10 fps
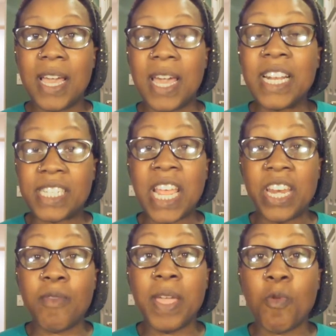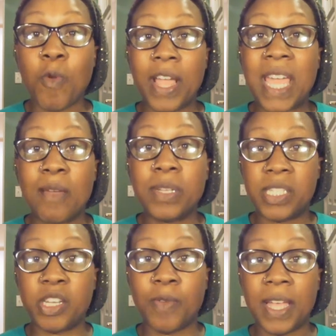continuing what he was
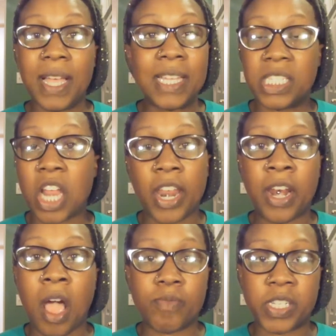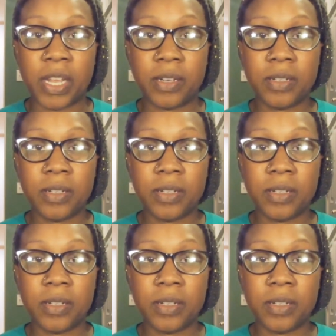doing is not an option.